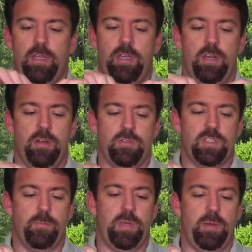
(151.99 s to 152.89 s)
You know,
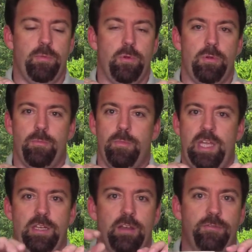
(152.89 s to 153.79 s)
some people
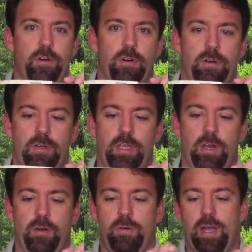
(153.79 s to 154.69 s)
may differ. You
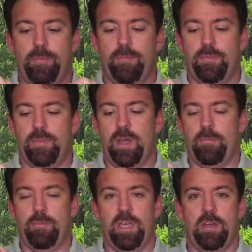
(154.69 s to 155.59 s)
know, I'm
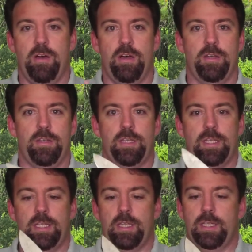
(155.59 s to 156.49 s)
not big on
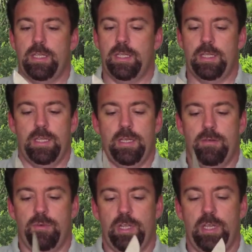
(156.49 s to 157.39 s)

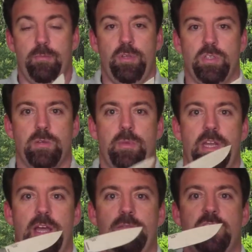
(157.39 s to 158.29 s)
really abusing my
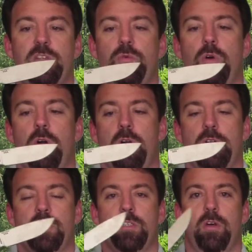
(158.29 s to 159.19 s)
knives too
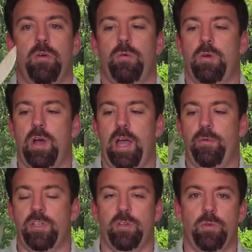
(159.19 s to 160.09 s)
hard, so I
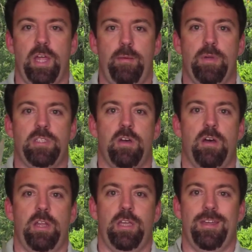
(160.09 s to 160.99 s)
would do light
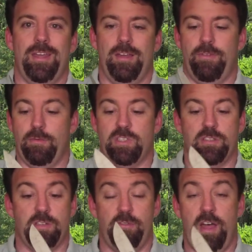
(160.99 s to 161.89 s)
batoning. If it was
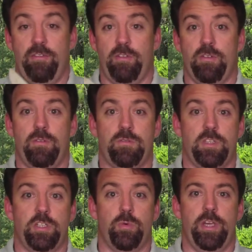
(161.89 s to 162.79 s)
a survival
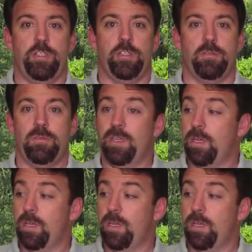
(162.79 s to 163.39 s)
situation,